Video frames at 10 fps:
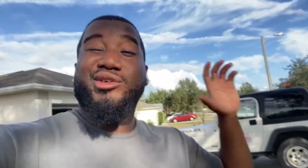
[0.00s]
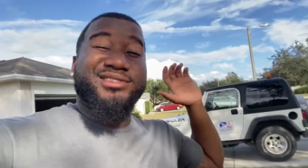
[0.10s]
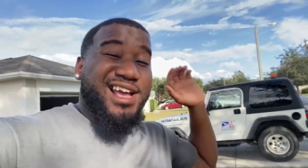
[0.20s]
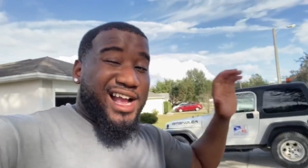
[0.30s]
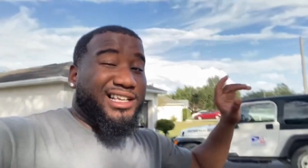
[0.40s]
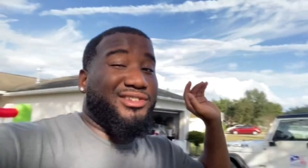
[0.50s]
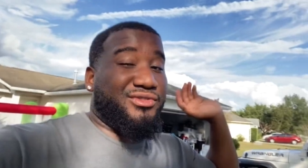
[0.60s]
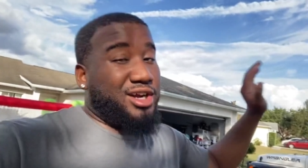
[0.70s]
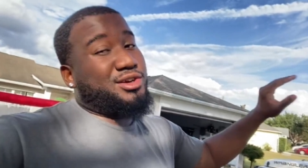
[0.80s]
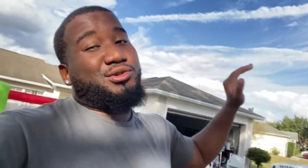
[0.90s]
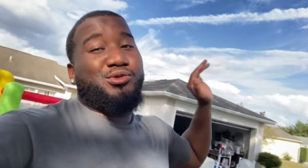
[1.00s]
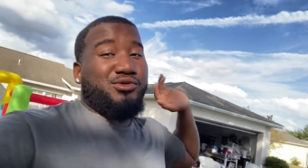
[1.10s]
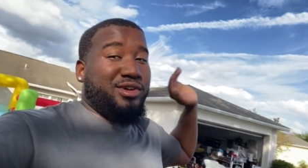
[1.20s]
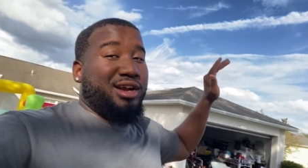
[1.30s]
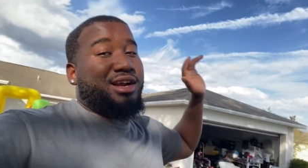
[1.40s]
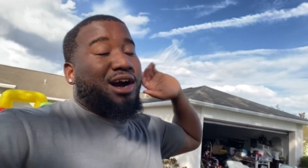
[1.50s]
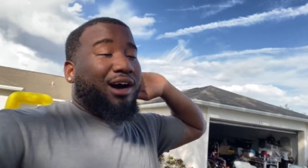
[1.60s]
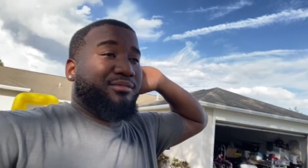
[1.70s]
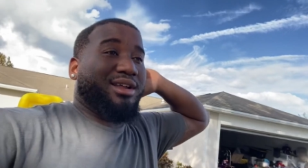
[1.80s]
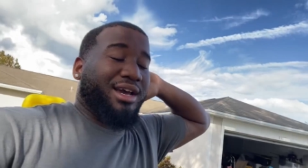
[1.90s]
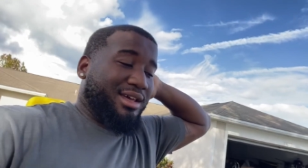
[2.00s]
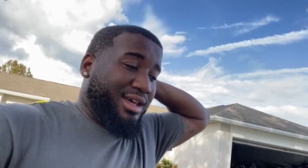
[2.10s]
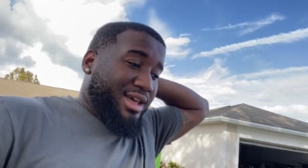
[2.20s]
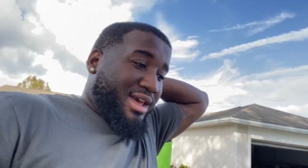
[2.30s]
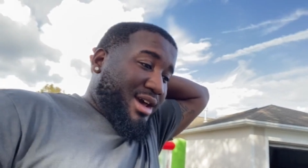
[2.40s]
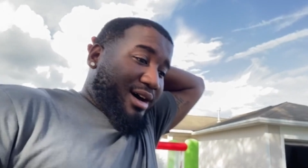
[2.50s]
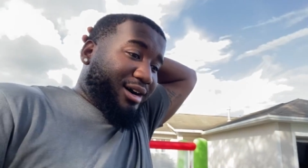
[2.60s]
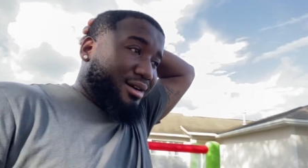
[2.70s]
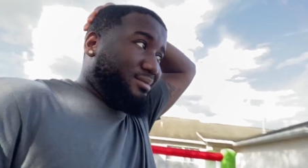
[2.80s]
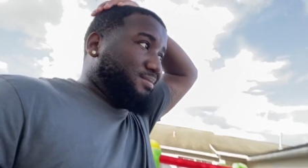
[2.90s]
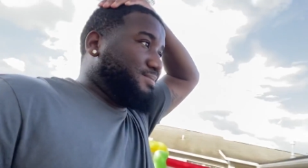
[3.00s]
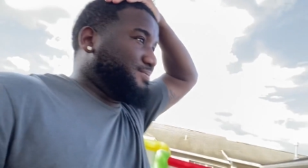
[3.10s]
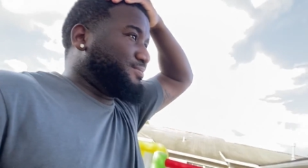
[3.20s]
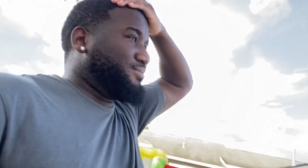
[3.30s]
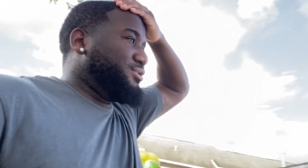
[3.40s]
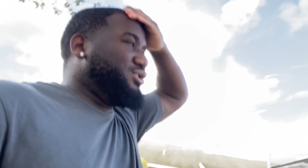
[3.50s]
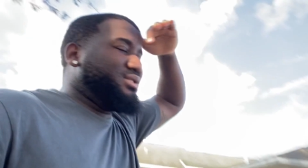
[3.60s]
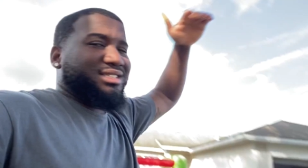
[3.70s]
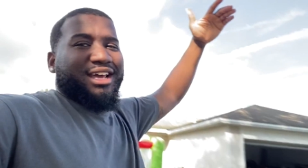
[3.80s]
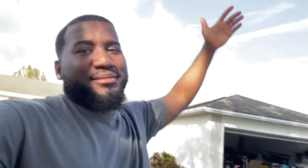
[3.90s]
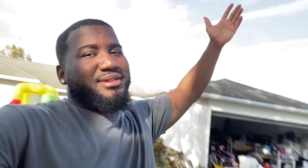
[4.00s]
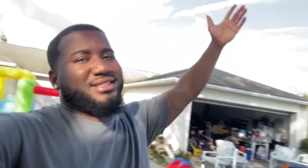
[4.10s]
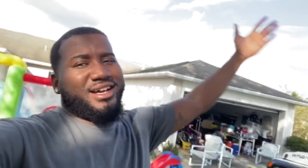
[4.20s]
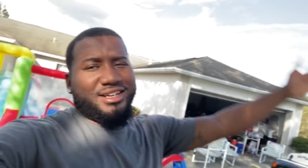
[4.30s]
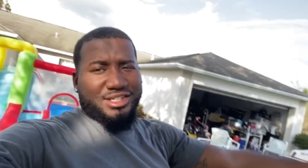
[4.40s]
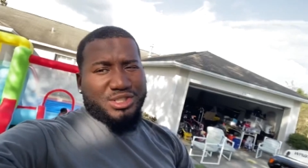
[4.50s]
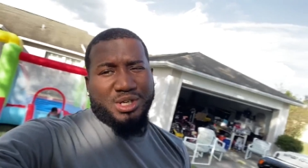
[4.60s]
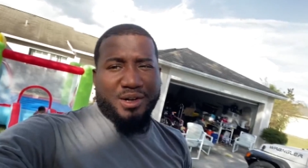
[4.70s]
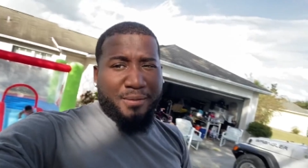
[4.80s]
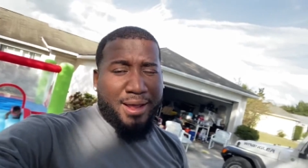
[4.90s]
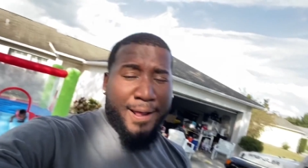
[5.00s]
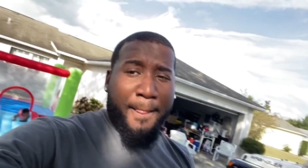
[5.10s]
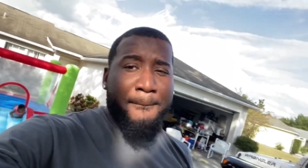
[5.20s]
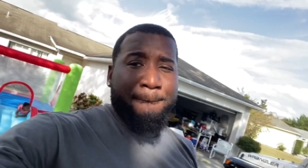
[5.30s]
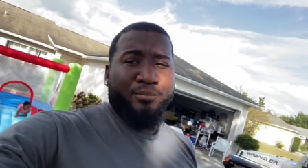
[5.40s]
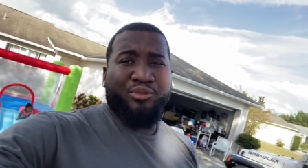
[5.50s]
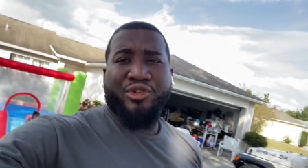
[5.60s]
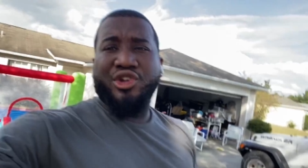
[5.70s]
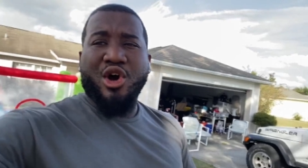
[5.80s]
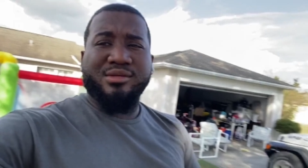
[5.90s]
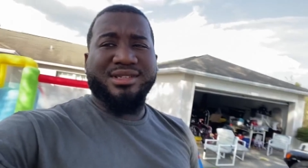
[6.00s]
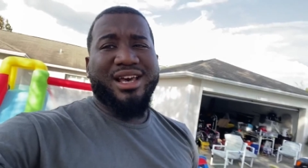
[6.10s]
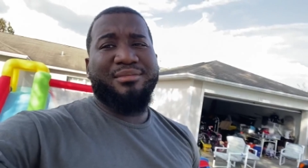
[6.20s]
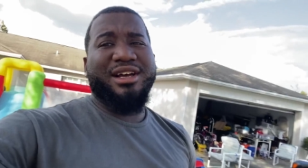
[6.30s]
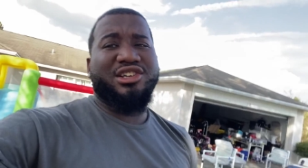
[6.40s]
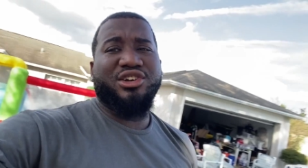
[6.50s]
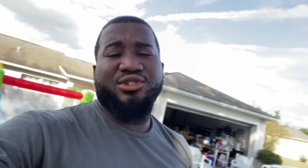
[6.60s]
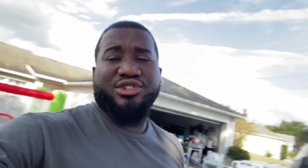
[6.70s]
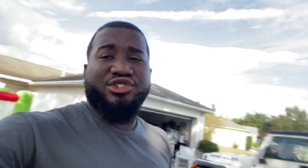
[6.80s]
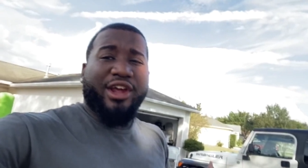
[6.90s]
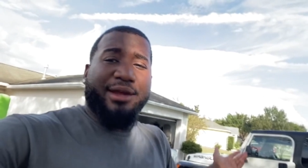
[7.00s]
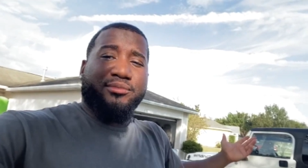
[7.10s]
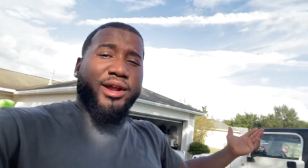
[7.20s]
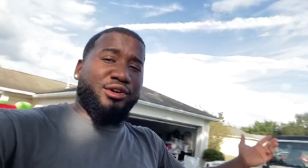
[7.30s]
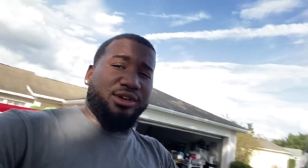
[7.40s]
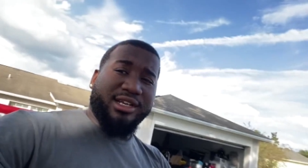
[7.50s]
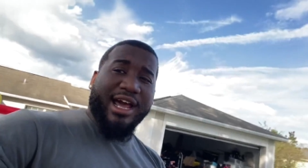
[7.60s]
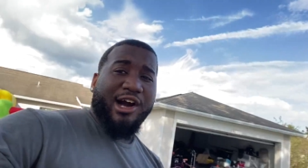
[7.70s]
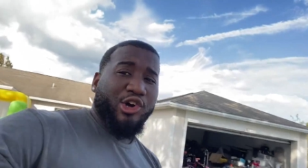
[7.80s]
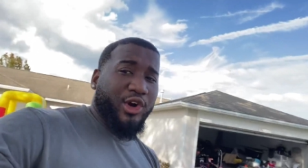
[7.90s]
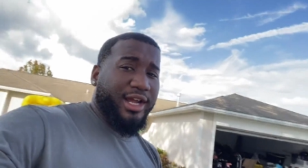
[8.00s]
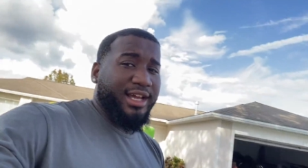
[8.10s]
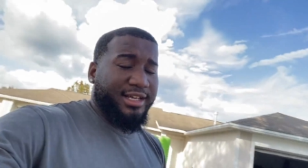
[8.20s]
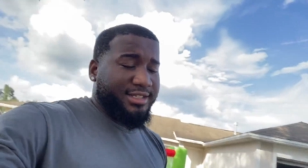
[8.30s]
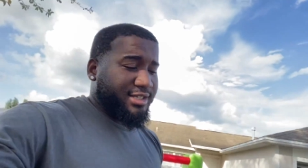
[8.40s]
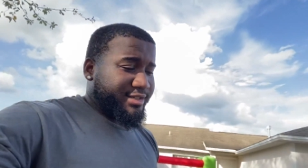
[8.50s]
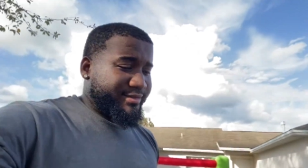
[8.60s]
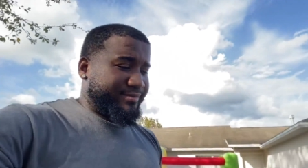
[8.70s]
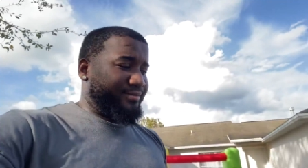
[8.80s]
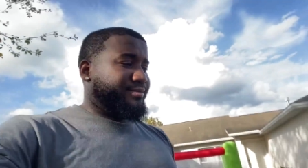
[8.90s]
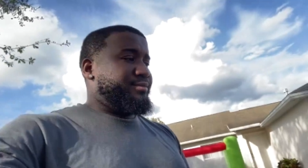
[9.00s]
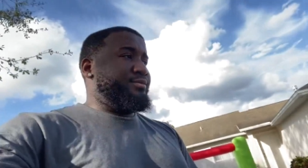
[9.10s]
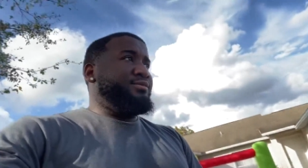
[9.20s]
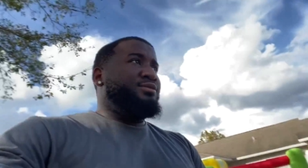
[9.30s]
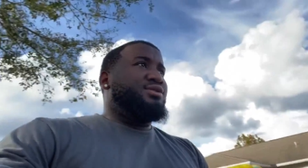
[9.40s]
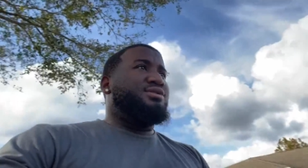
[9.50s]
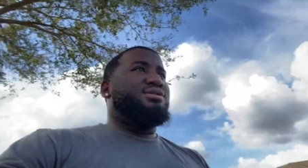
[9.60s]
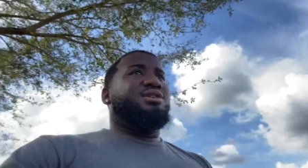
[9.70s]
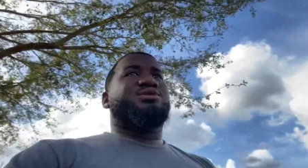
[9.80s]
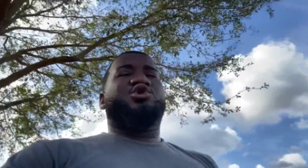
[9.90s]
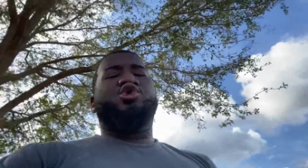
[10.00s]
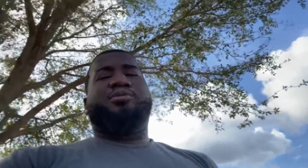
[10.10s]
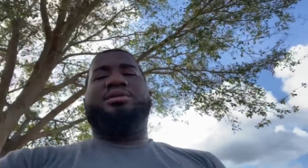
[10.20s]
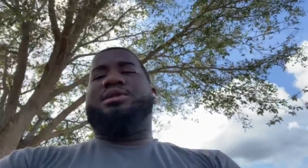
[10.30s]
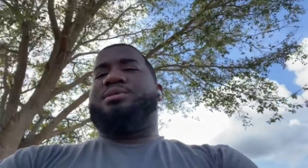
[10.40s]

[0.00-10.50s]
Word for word: was actually very cool, very calm. Like, um, you just can't be scared of the truck, man. You know what I'm saying? Make sure you use your Jake brake on the downgrades. Um, you know, school pretty much